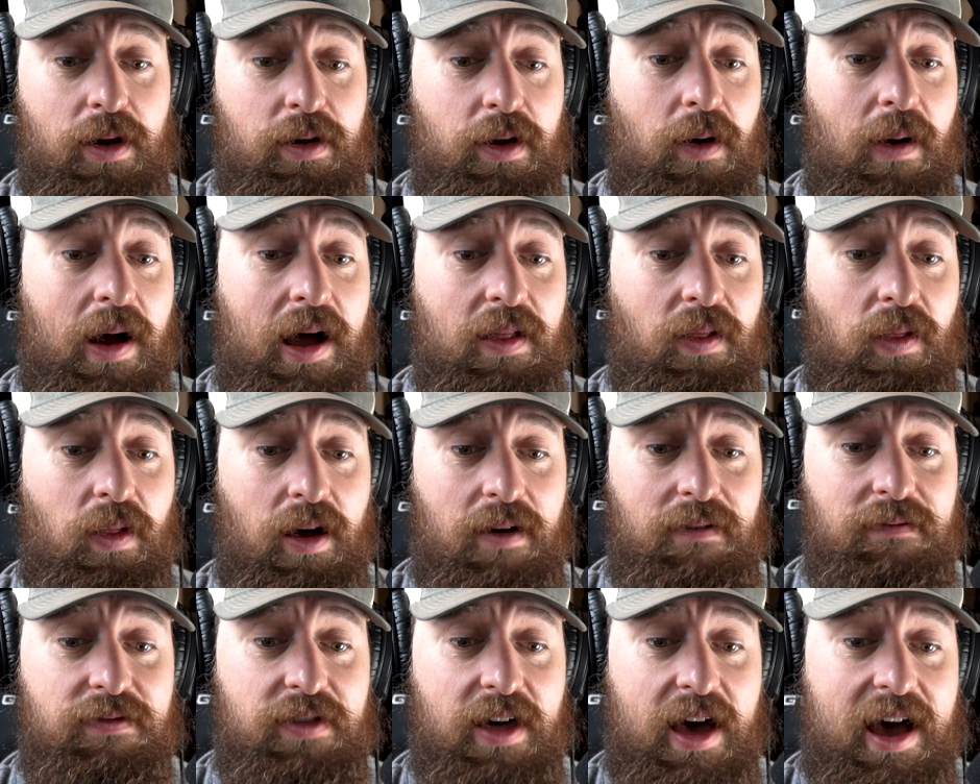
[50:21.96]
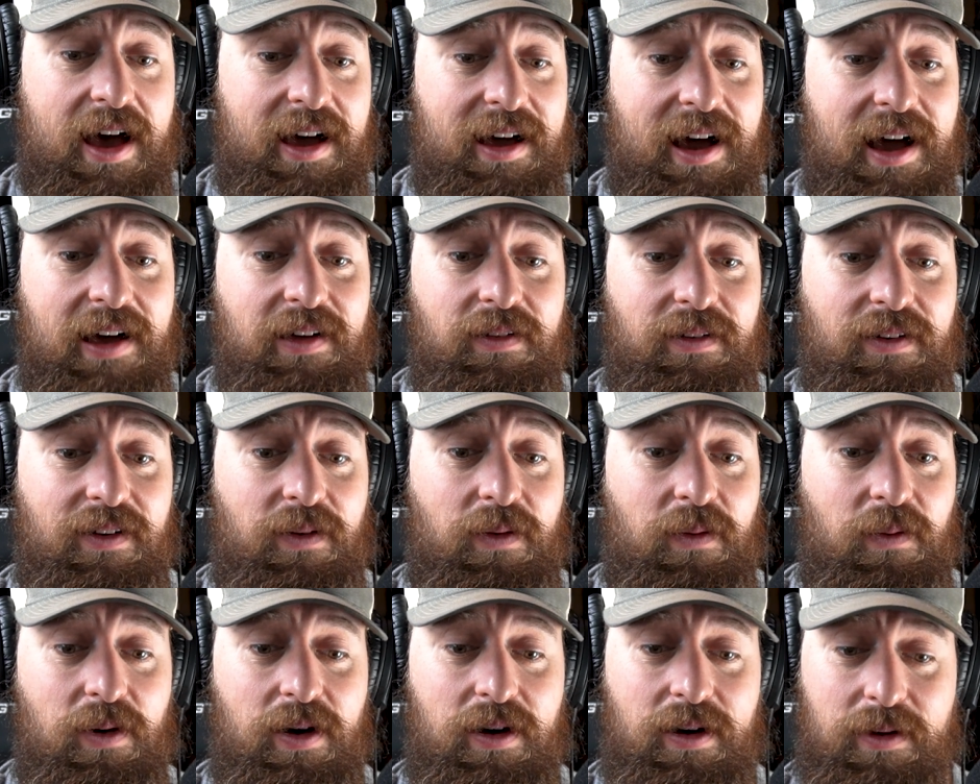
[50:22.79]
I love
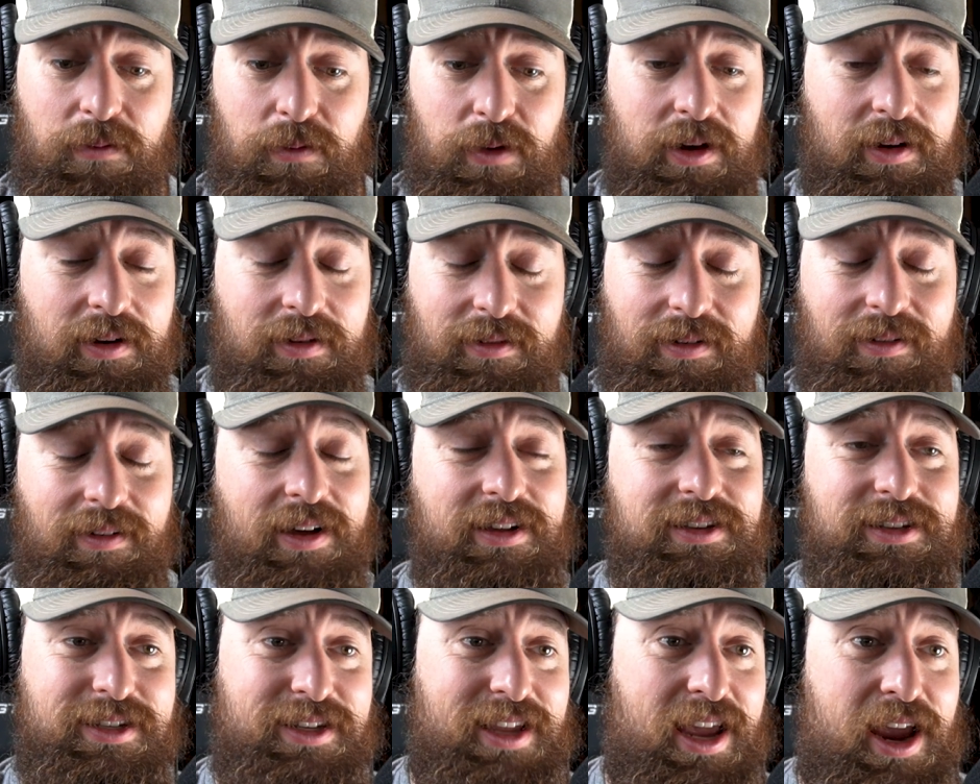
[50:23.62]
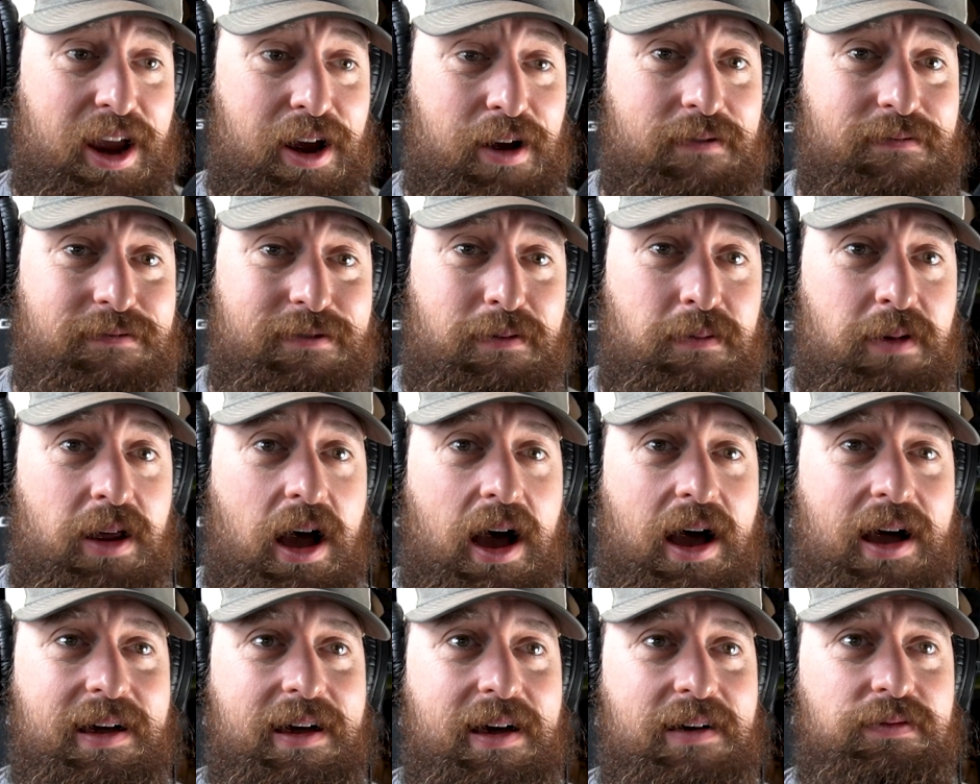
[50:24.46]
that. Well, let's stay here for a
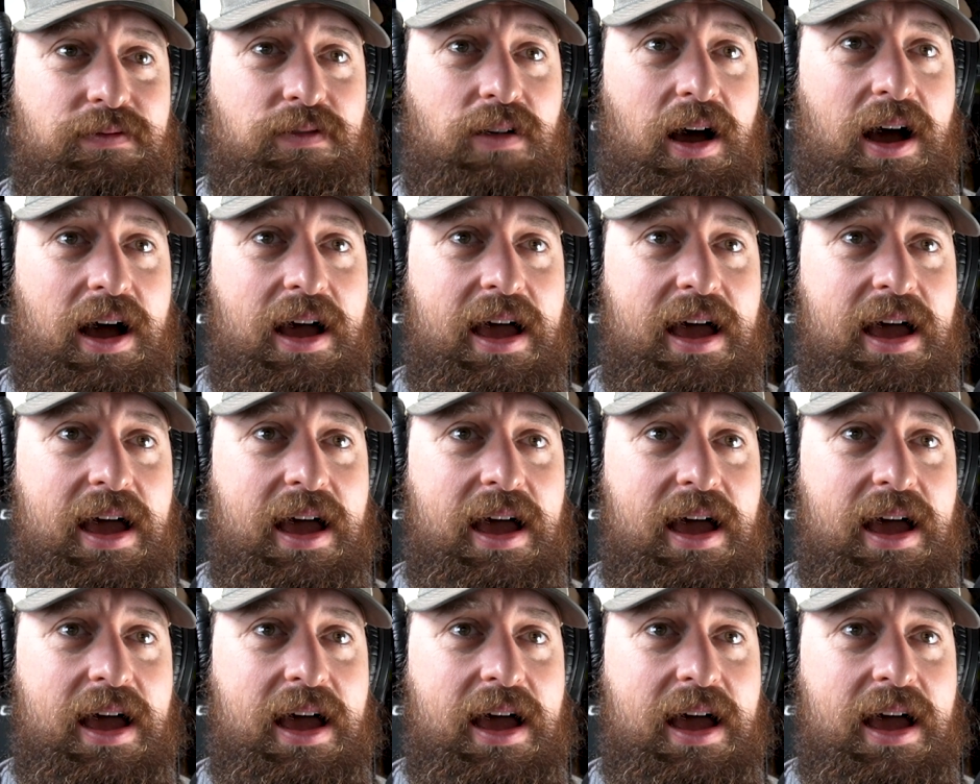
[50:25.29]
minute. I've